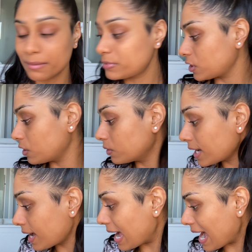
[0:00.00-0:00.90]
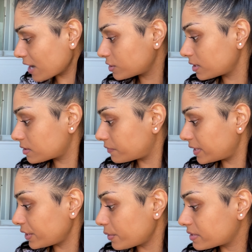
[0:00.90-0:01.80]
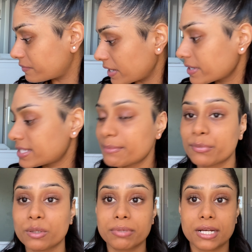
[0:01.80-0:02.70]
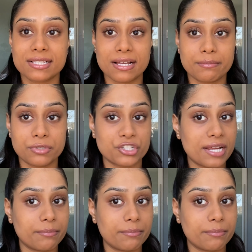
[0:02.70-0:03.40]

So actually this video is very simple because I'm shade